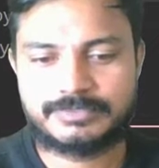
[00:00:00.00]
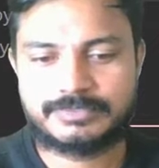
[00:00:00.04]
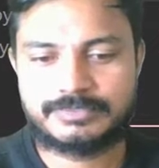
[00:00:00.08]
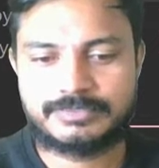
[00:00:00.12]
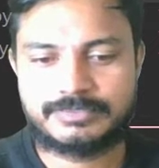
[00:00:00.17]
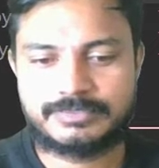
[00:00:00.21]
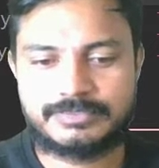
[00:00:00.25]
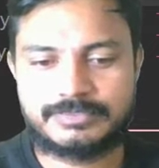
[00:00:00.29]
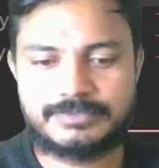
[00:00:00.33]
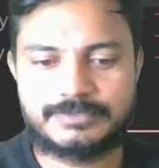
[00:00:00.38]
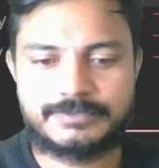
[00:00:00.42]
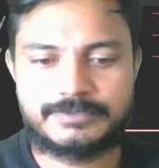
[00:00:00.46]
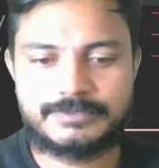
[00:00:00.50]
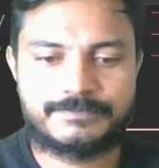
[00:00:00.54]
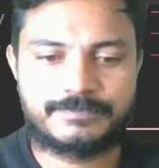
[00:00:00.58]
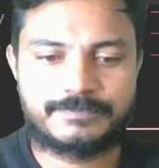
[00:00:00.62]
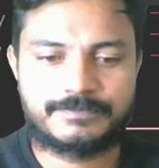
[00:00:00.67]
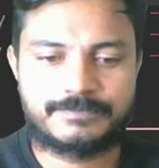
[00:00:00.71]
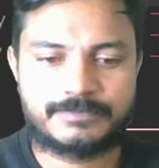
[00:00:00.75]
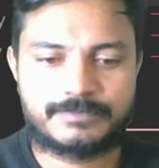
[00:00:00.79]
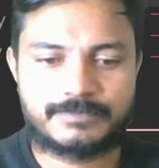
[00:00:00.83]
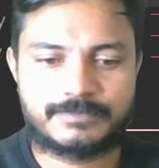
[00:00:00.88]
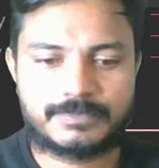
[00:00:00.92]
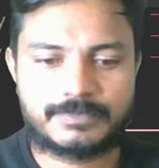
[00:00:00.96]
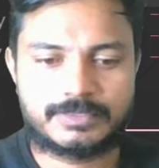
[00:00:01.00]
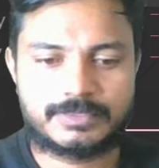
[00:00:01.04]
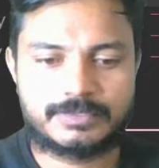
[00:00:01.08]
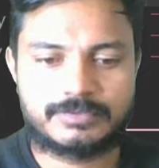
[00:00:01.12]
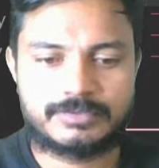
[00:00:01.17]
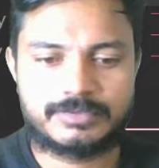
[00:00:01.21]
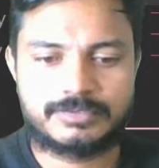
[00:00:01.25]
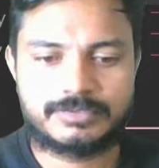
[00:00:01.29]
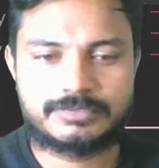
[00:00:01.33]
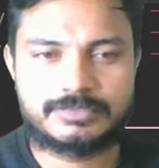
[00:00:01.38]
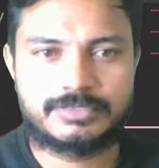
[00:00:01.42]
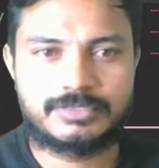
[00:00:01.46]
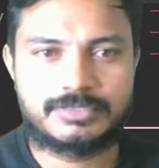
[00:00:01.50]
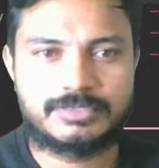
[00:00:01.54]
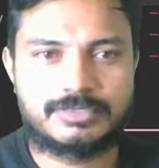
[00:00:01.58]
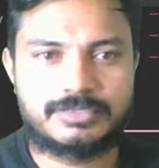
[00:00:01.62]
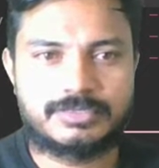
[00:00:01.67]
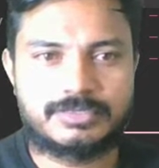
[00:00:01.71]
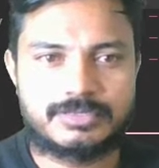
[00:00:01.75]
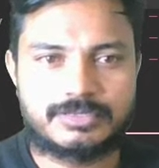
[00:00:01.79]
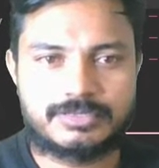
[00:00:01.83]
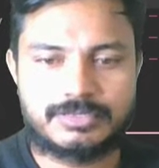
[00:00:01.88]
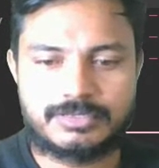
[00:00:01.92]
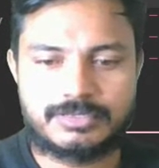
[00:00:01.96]

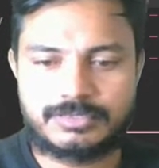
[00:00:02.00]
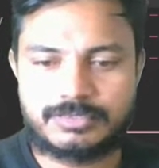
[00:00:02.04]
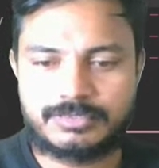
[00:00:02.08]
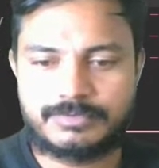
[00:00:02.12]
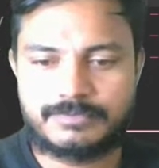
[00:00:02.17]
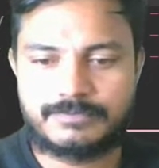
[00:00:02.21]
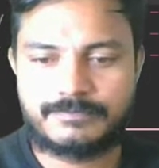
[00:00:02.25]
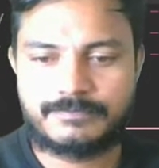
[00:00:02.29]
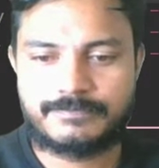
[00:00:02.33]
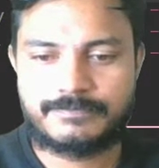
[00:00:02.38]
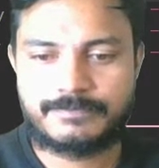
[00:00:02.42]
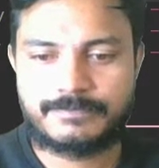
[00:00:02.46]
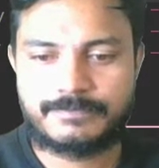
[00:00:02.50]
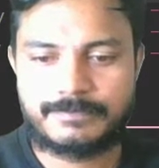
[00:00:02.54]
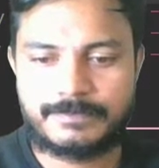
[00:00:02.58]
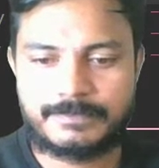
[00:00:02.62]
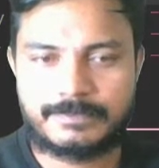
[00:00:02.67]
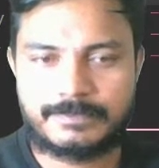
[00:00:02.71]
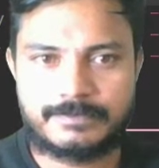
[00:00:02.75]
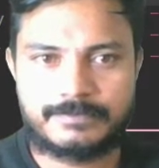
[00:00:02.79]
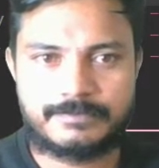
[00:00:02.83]
No one is speaking in this clip.